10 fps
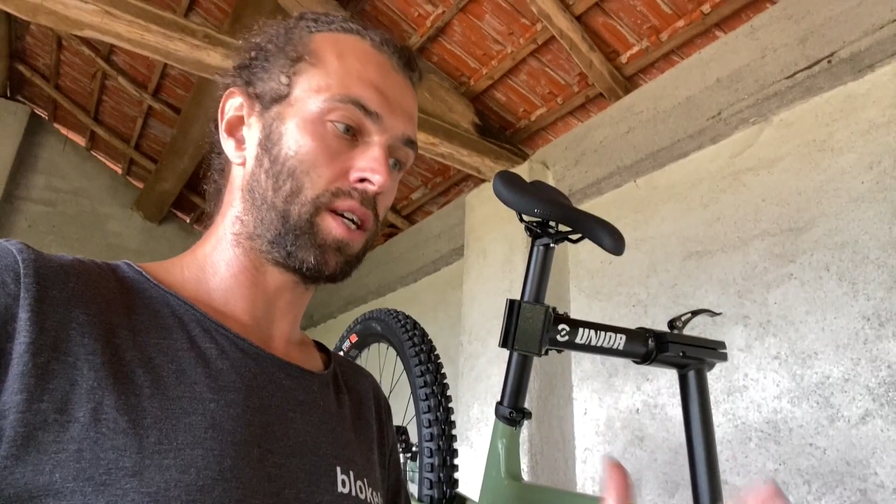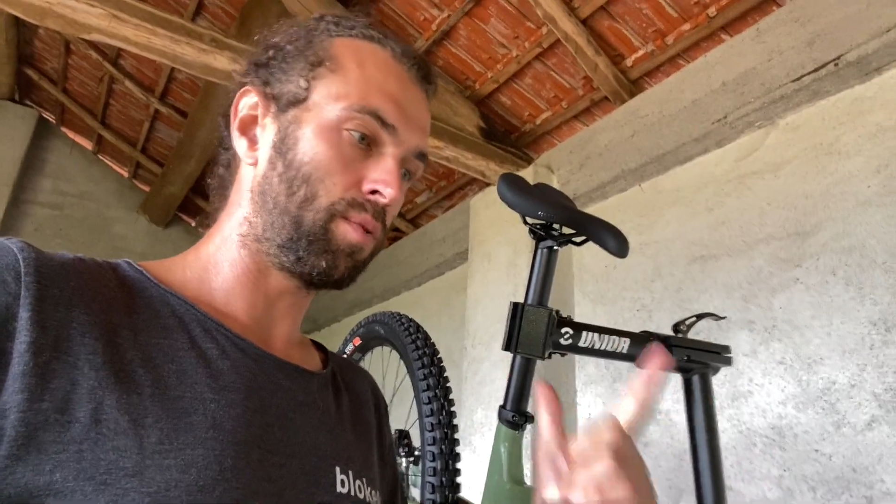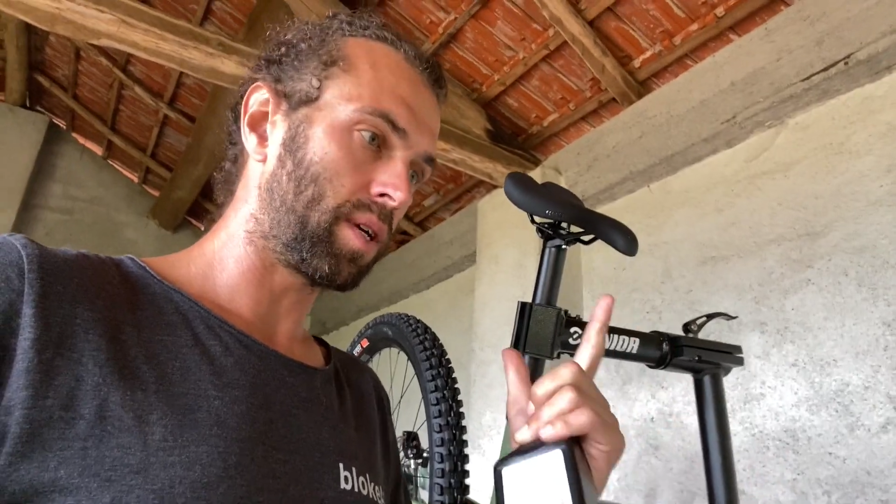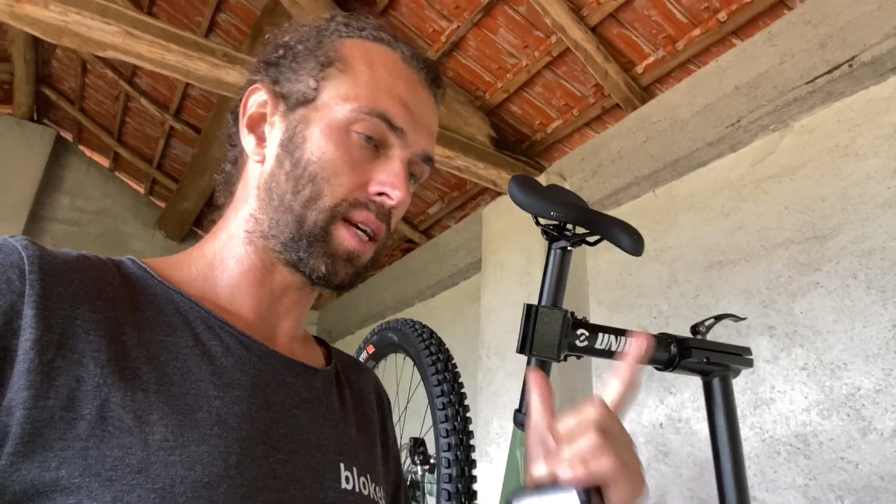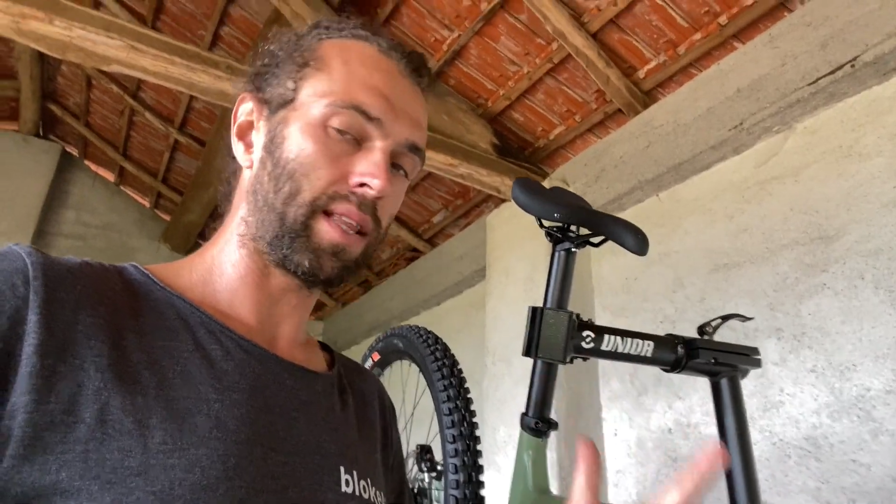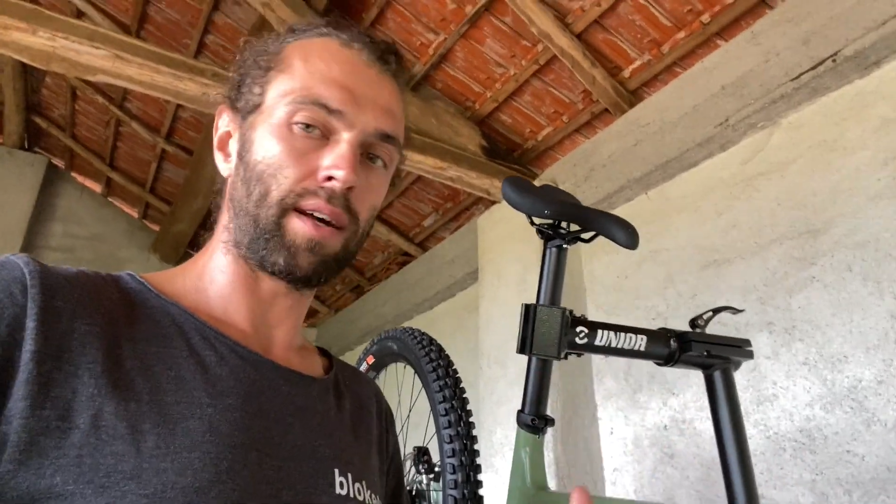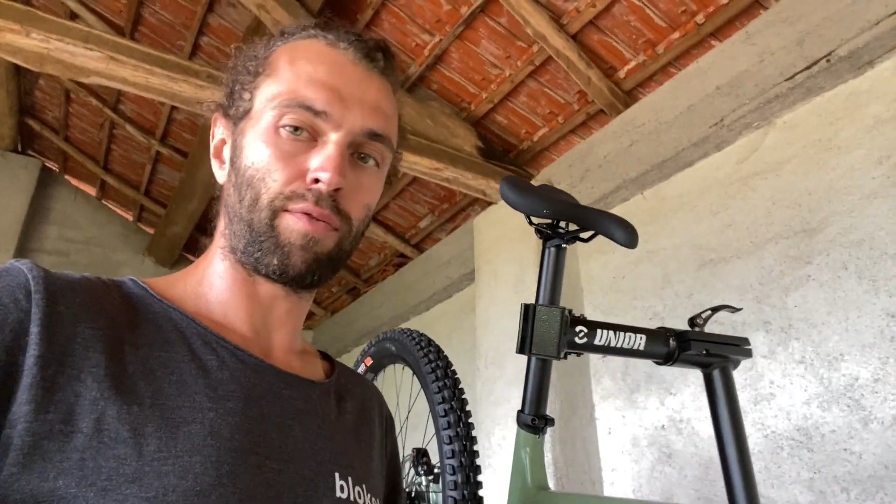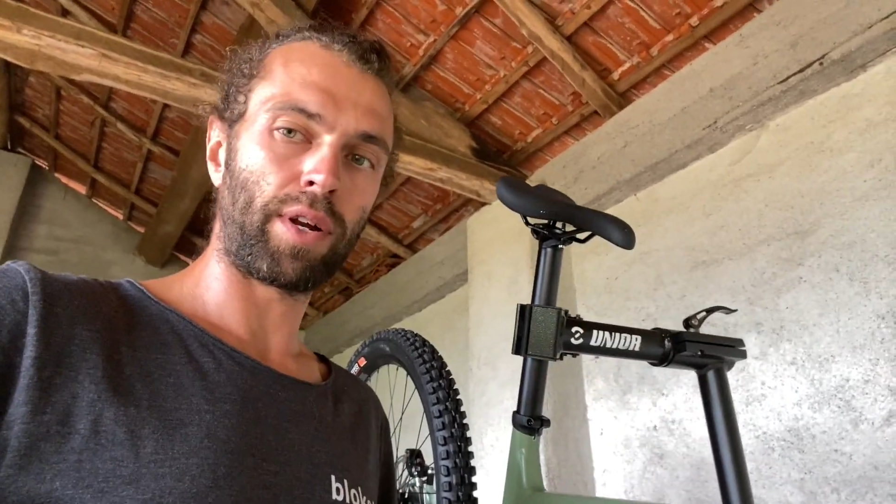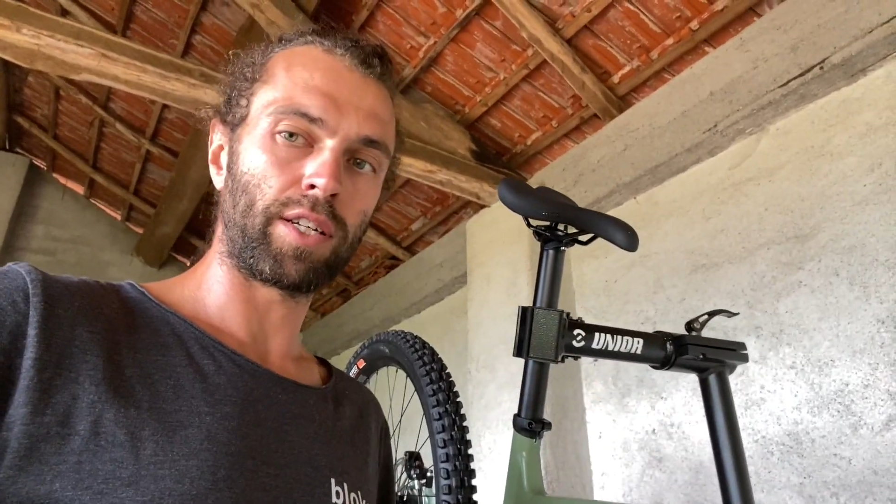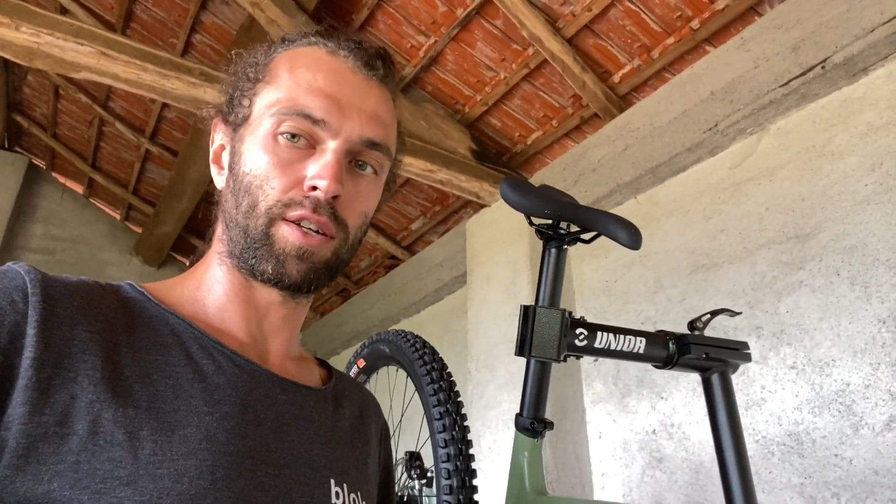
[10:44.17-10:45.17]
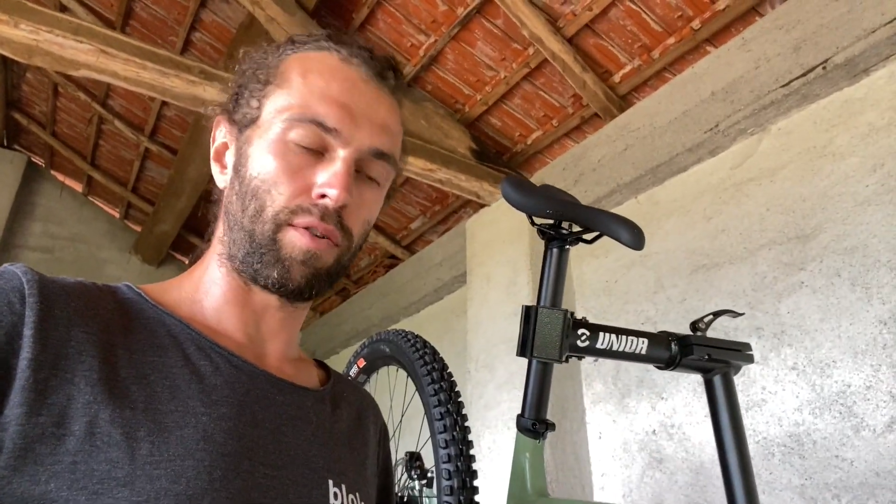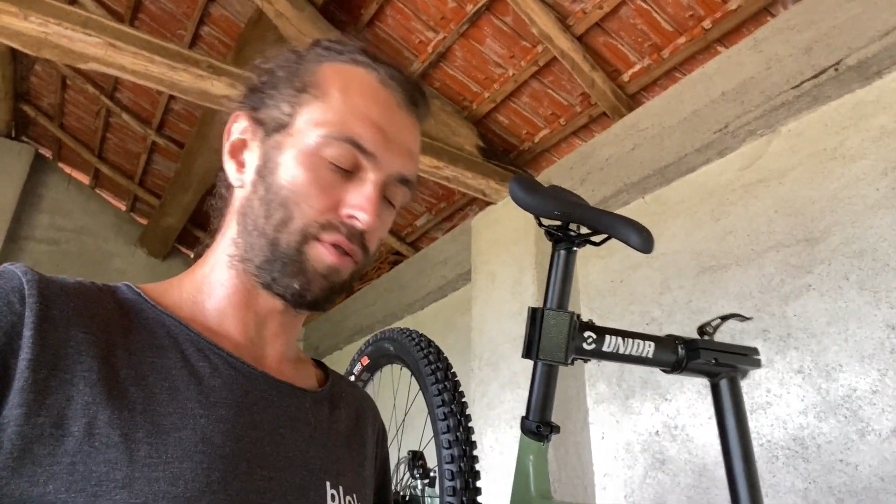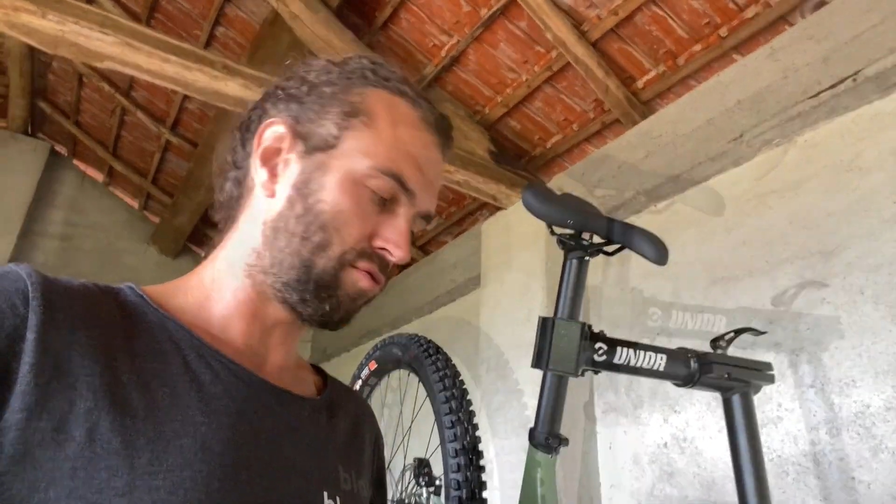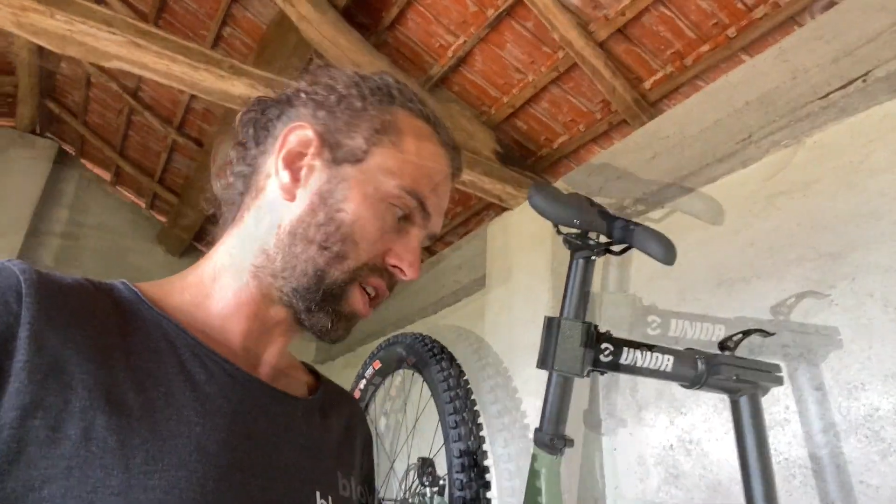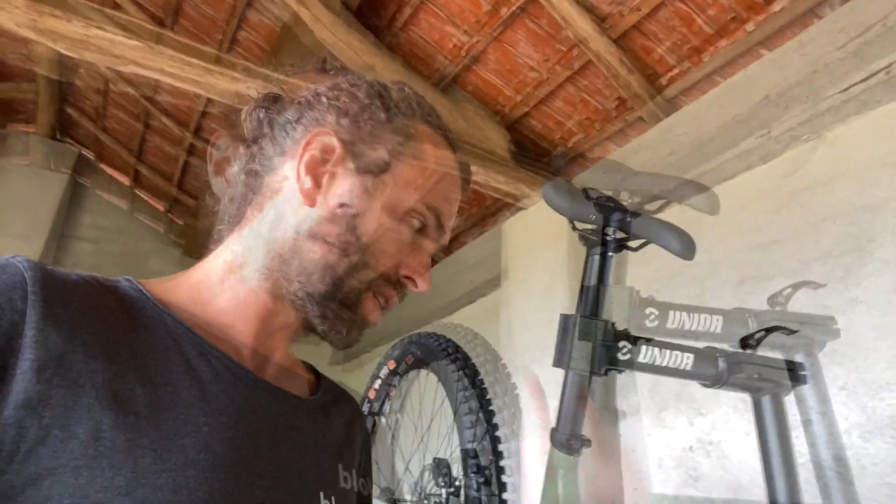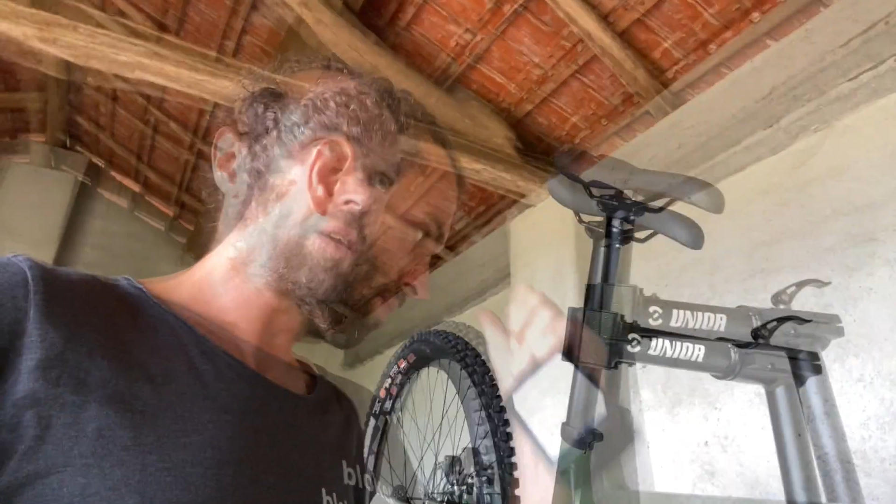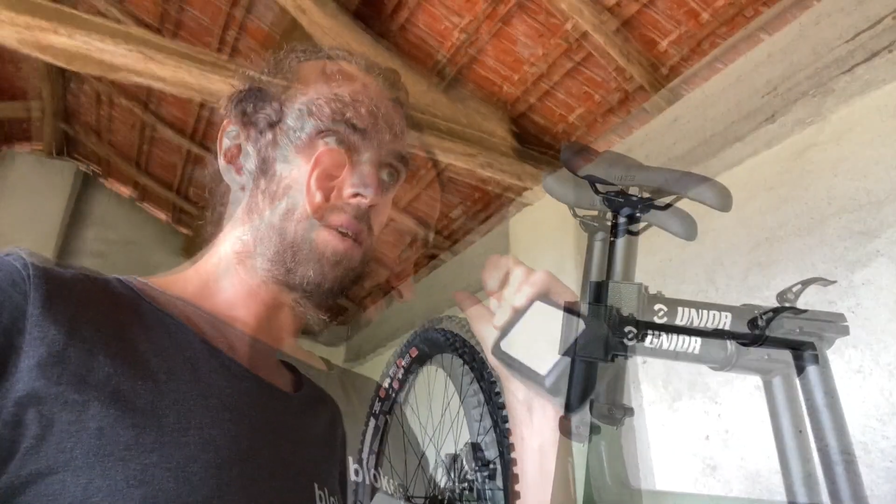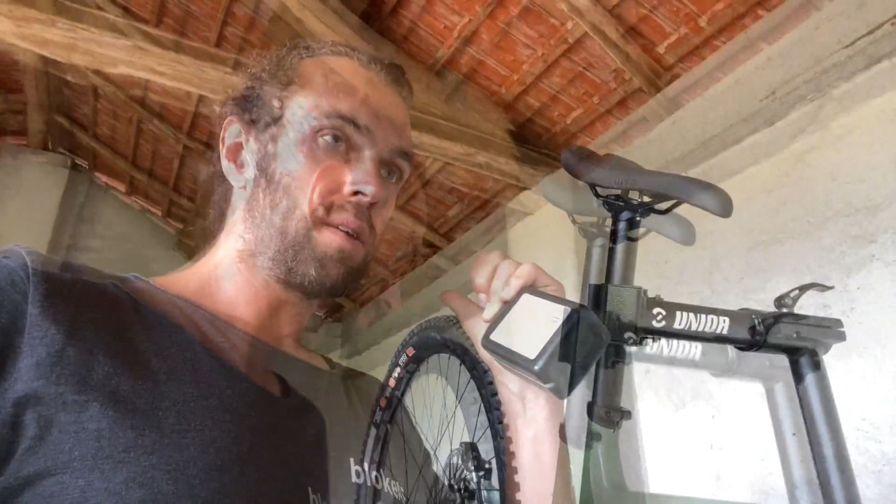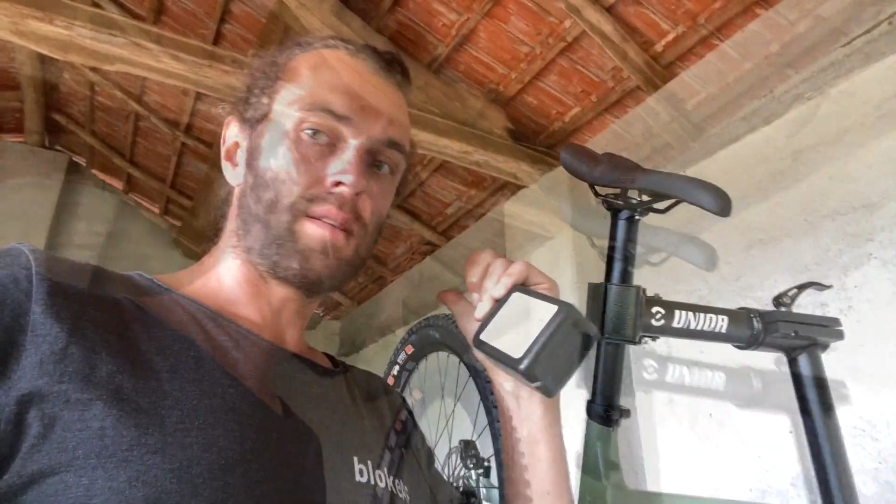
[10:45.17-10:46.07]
We can get that finished off and ridden. The